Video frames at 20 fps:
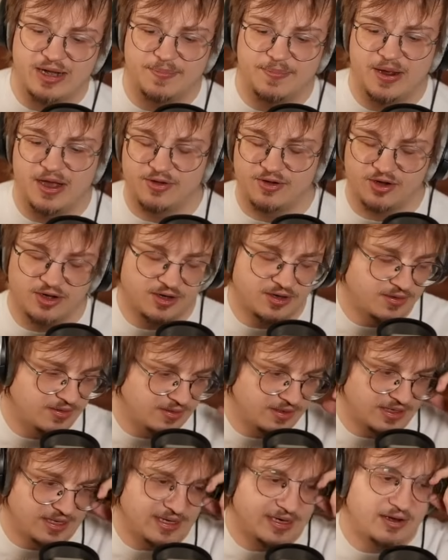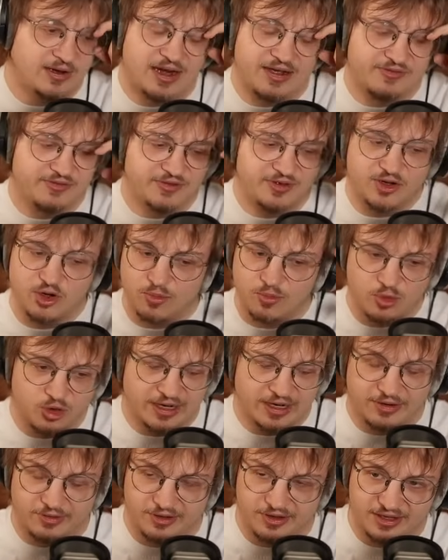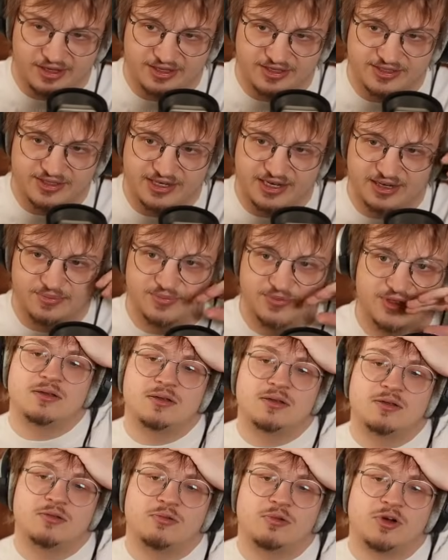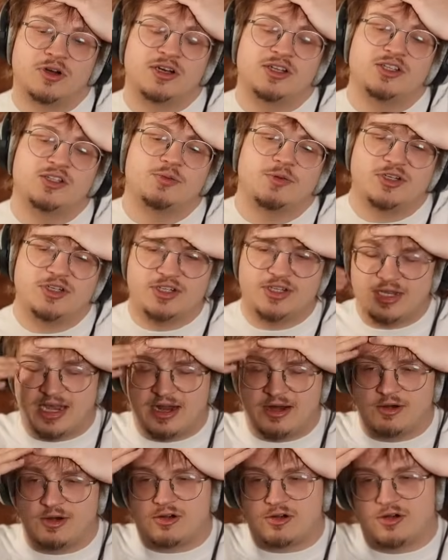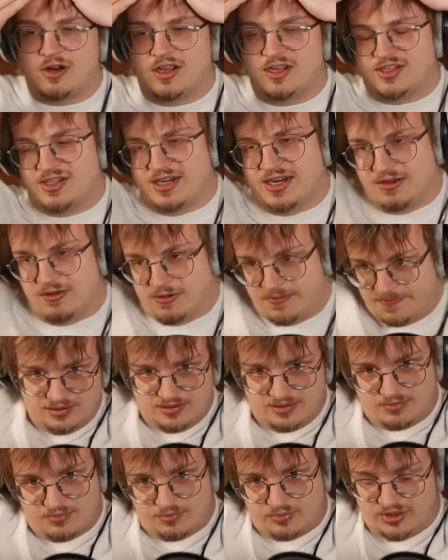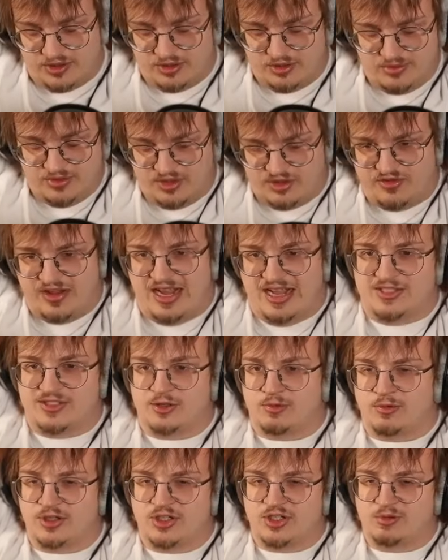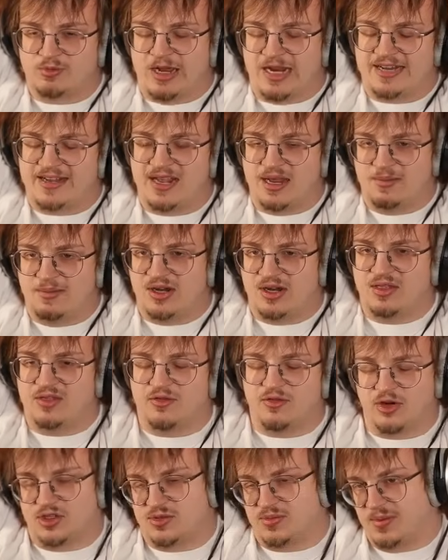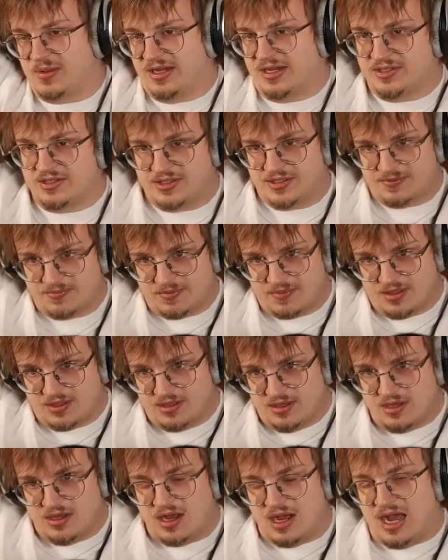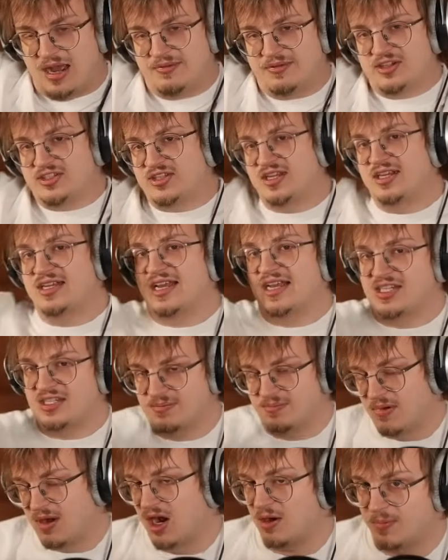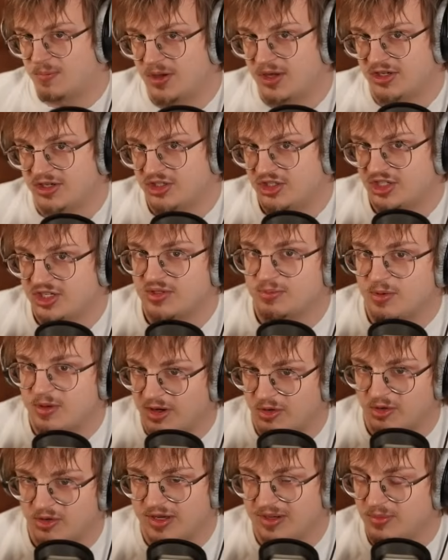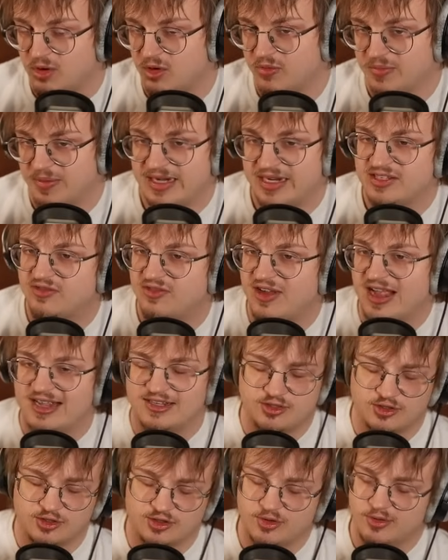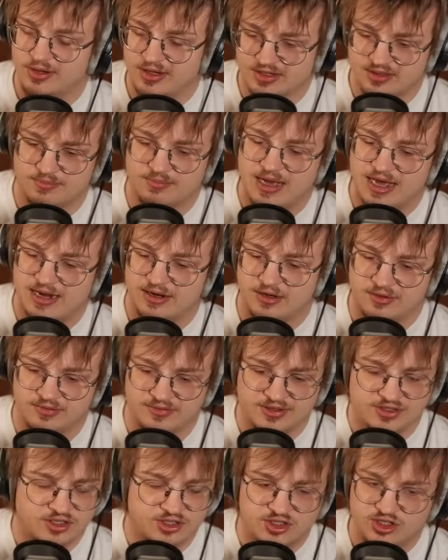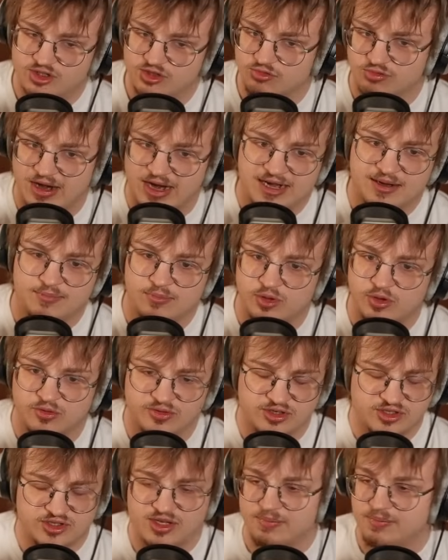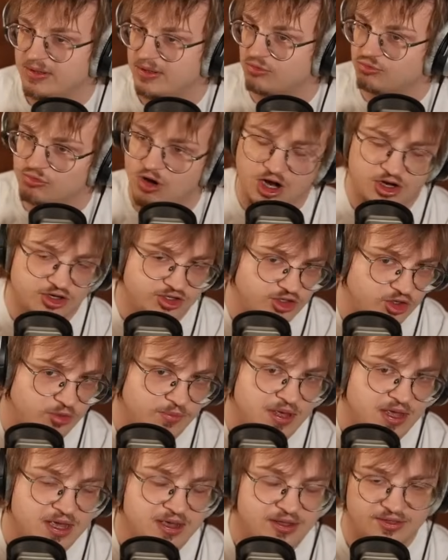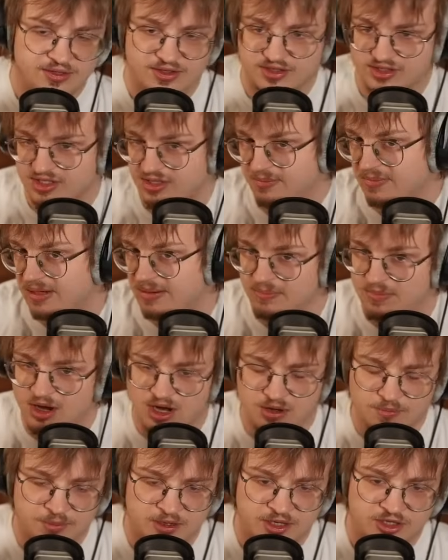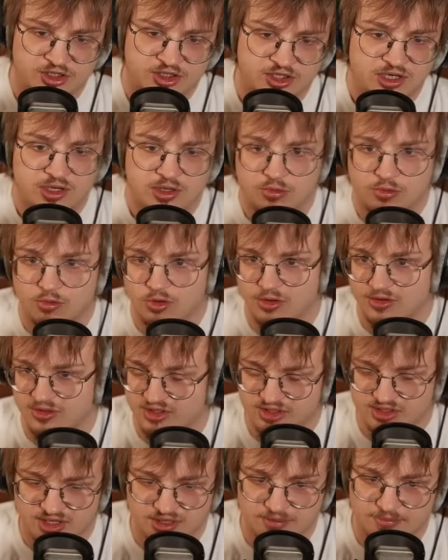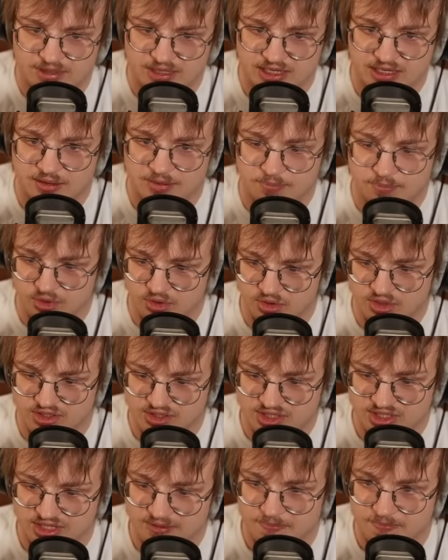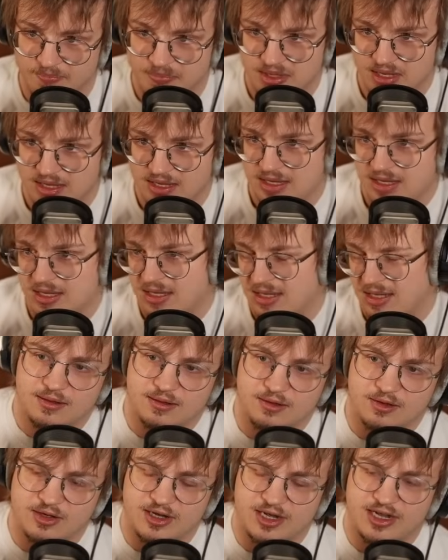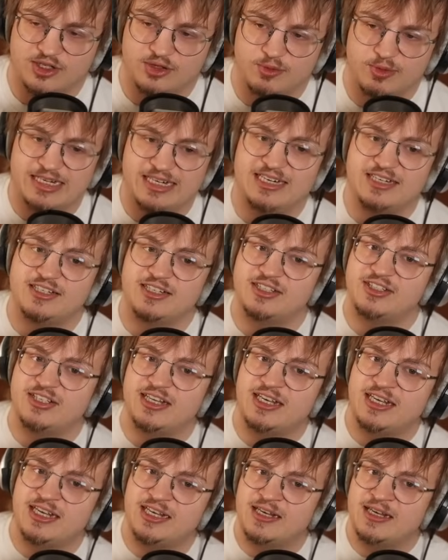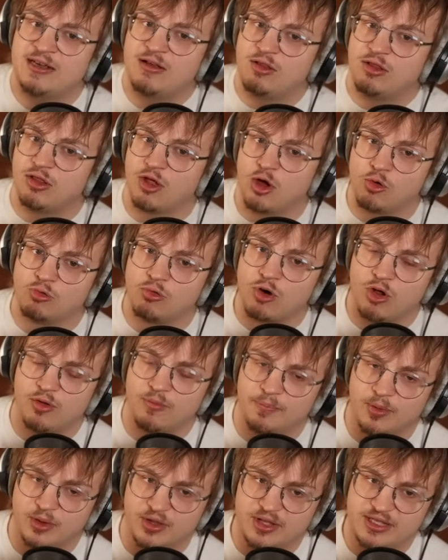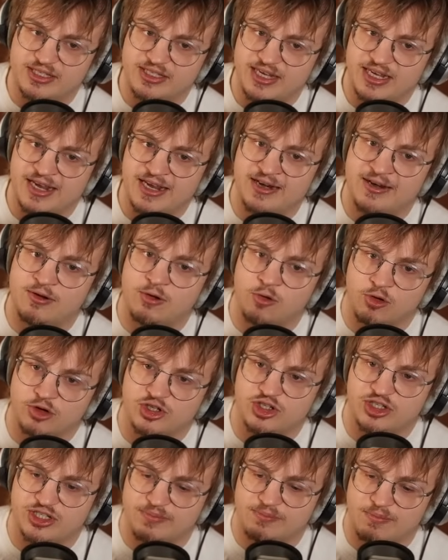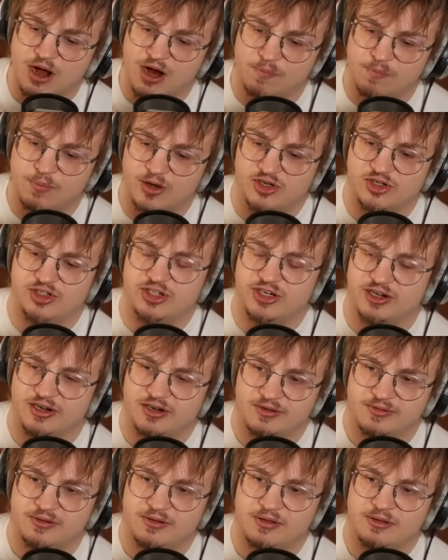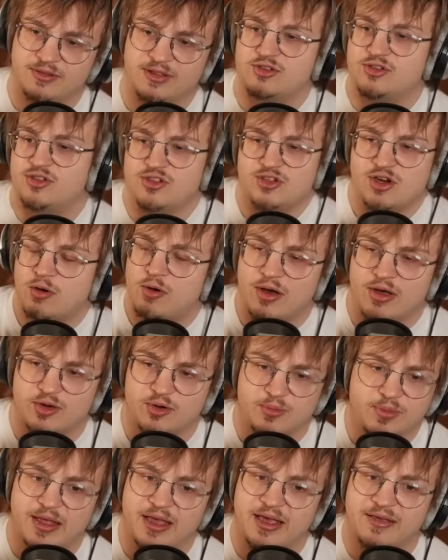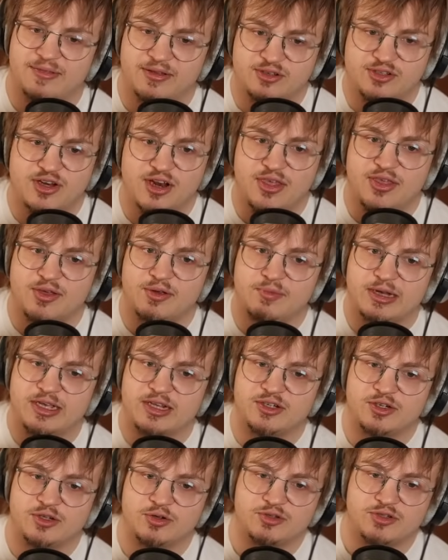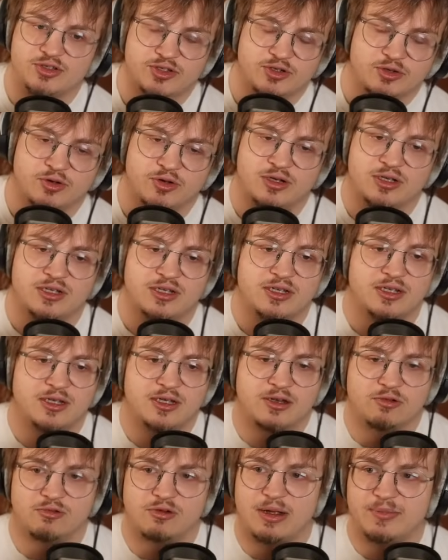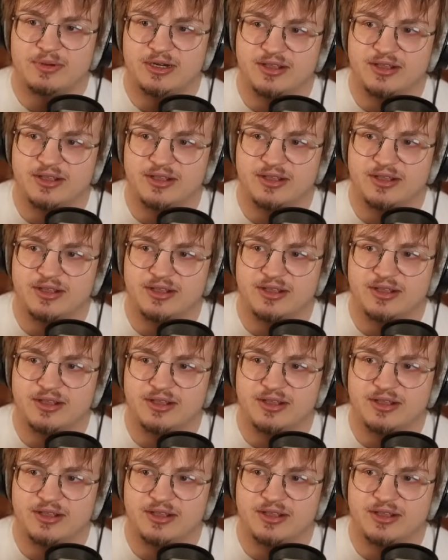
Powder, and I don't have no more Aerial ACMs. We're gonna switch to Heracross now. Breloom is faster, which is why it came in in the first place. Obviously, yes, Mach Punch is priority move, but he's faster, so it doesn't matter. This is just random move. This can be Rock Tomb, this can be Mach Punch, or this can be Bullet Seed. Okay, so we need to see low roll Bullet Seed or just Mach Punch here. There's no other play. There's nothing we can do to remedy